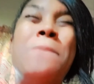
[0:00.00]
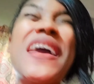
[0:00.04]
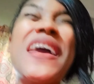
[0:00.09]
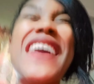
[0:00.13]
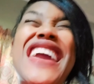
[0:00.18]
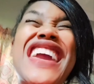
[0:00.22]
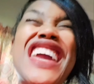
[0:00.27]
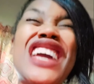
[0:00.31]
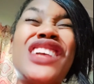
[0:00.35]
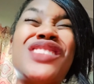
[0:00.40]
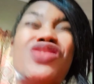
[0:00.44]

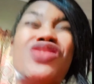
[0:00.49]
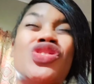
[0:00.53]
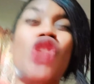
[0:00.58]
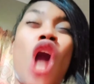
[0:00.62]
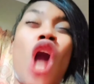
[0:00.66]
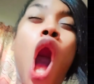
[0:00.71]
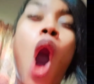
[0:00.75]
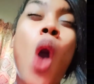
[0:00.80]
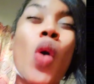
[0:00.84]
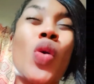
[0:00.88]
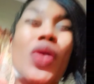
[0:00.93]
Be
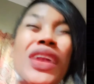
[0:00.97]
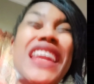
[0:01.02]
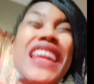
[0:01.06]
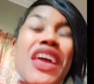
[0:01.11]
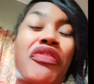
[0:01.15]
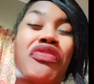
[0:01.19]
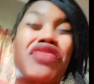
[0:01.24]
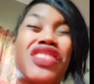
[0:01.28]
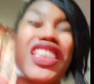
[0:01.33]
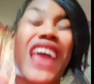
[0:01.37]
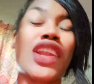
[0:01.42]
thou
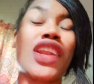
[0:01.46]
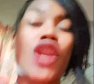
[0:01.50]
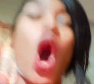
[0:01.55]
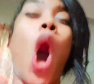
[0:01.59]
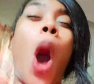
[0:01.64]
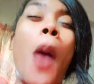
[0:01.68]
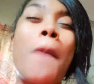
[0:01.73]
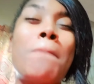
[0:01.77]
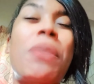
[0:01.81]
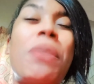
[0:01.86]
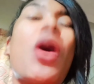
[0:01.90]
lifted
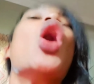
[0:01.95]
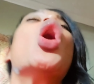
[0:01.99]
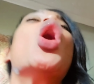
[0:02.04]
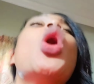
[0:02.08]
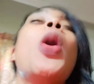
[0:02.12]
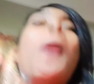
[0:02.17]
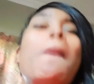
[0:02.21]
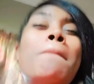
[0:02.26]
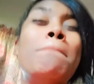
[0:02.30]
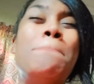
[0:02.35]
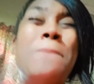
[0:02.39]
up
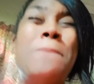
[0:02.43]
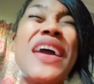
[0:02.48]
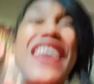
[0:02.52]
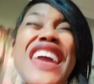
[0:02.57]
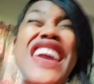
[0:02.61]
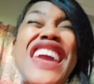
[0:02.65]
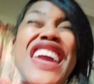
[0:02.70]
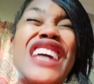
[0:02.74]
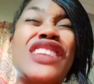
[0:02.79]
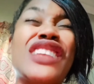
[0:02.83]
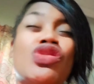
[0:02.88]

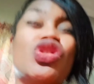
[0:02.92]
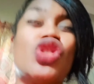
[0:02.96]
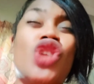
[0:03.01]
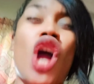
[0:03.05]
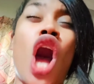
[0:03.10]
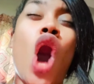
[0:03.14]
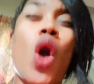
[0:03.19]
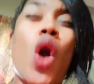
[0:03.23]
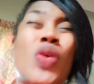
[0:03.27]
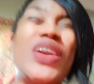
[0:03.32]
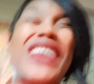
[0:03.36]
be
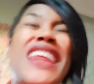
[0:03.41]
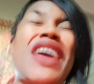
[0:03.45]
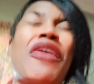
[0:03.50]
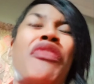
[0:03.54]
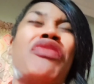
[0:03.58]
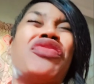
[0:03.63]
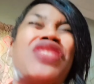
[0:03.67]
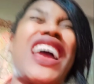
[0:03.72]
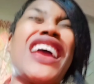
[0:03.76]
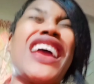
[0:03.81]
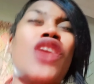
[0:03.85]
thou
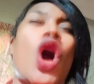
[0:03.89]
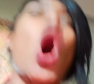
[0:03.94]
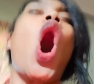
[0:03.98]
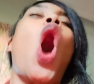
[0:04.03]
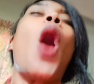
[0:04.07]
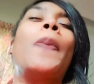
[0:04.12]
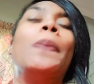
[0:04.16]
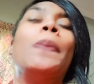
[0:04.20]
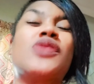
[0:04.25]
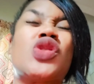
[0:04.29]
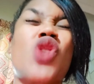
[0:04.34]
lifted
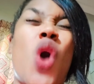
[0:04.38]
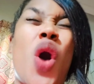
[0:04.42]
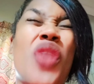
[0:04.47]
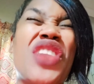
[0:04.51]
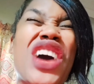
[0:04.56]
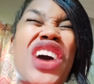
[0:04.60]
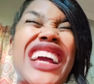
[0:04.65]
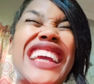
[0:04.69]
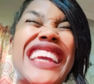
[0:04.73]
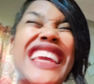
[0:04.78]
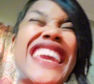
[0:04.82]
up, so
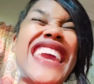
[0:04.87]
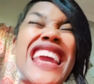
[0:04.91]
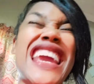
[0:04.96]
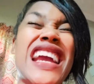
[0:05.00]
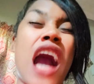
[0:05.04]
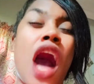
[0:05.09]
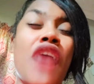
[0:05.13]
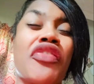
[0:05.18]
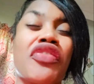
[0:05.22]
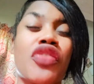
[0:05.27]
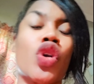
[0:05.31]
the
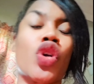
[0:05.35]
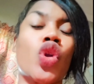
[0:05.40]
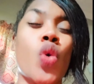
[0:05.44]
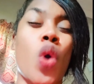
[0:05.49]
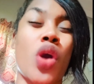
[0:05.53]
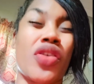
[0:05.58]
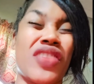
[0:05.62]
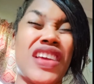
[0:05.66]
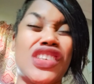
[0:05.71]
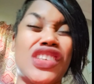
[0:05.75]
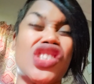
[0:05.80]
King of
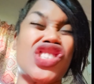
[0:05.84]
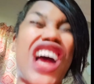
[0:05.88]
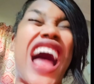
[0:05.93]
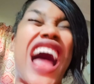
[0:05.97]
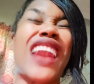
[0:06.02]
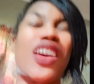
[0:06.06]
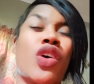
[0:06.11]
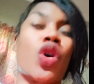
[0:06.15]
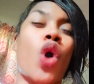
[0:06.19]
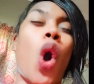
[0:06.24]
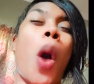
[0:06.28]
glory shall